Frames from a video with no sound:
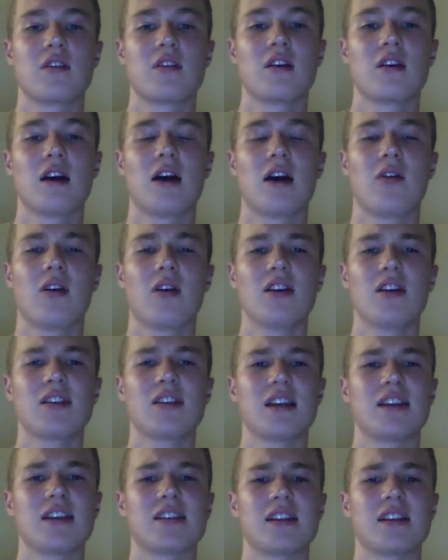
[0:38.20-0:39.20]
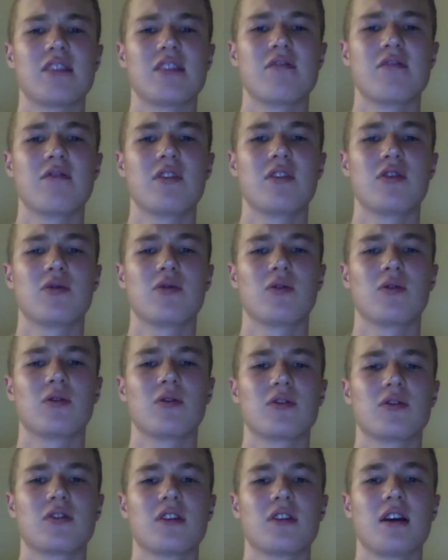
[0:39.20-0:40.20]
how us as
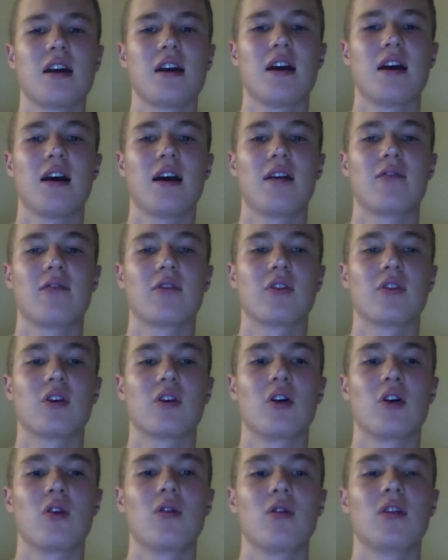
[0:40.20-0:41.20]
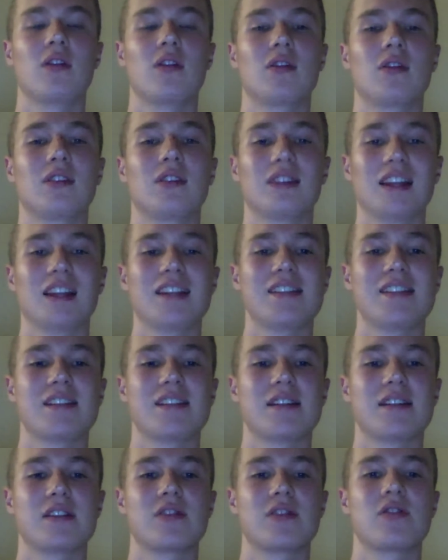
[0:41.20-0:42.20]
individuals have our own
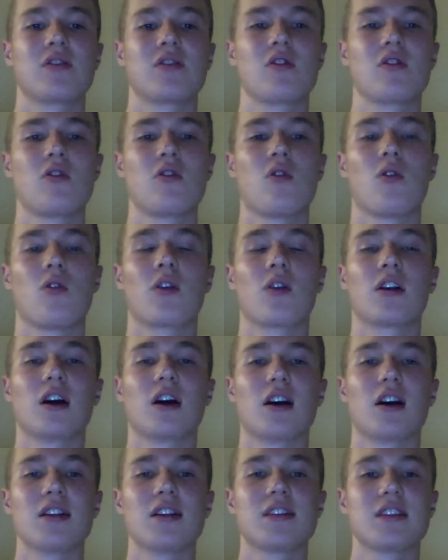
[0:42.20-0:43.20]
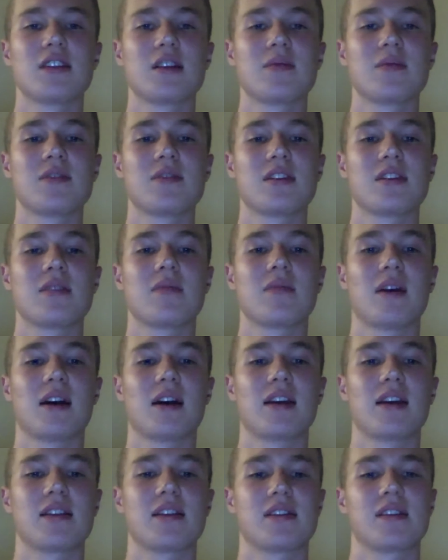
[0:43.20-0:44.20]
lenses or concepts and
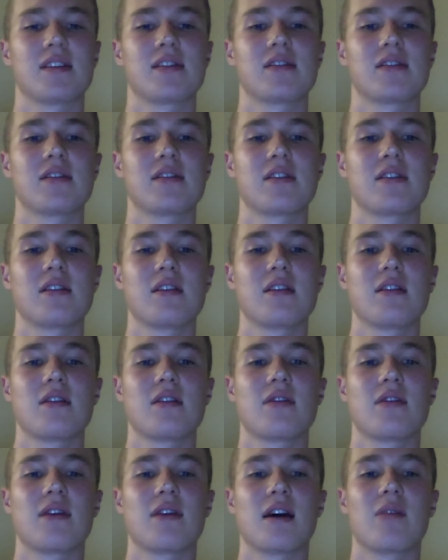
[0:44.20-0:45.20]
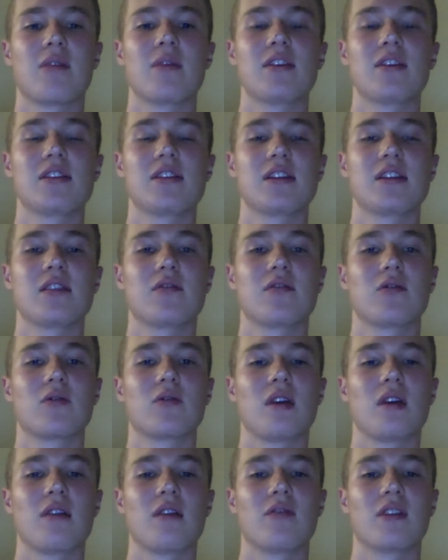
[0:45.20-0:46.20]
biases that we see
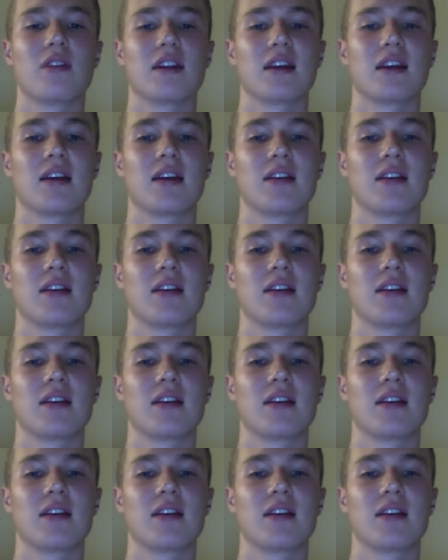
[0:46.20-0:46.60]
through every day.